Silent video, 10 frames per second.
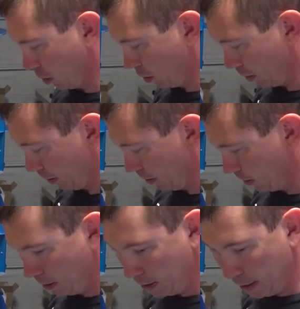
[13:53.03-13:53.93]
Alright,
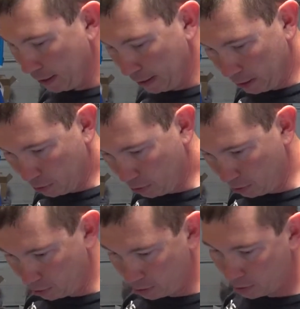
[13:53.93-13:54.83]
this
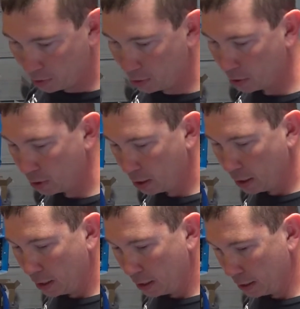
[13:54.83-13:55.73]
hole
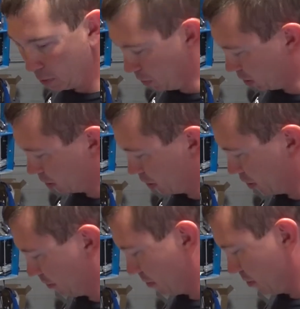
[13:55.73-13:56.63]
needs to be large enough.